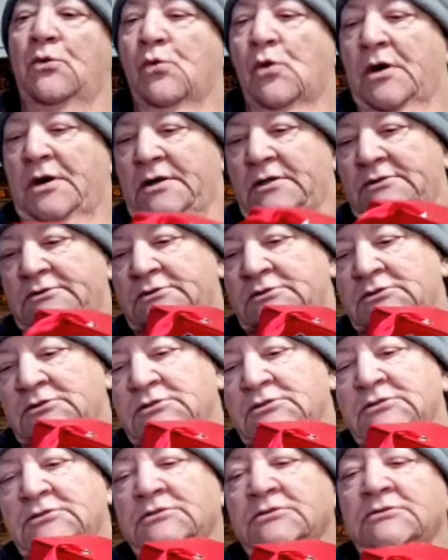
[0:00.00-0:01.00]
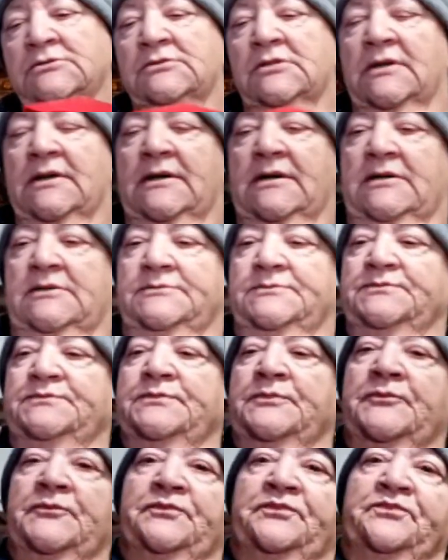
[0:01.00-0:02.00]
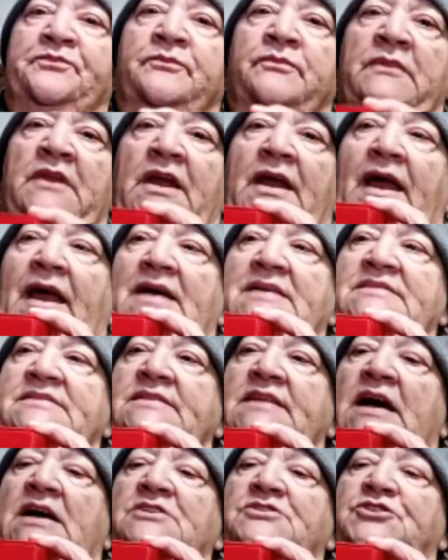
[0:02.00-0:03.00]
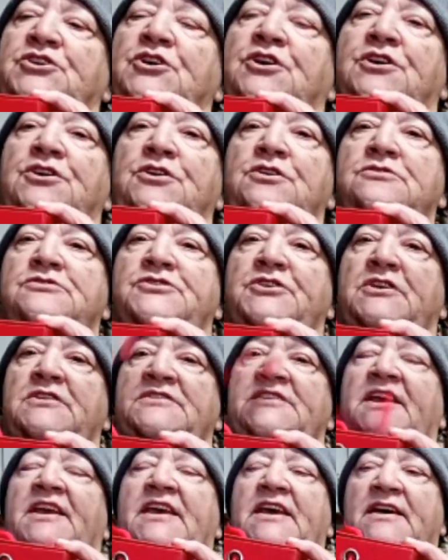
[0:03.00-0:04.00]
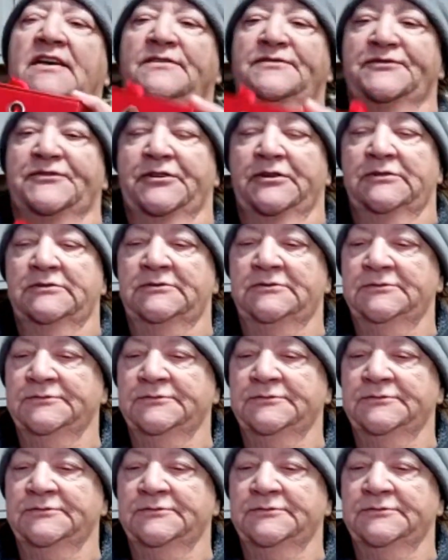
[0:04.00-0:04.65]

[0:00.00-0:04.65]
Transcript: one. Um, it has ties, so you can use it as a gift.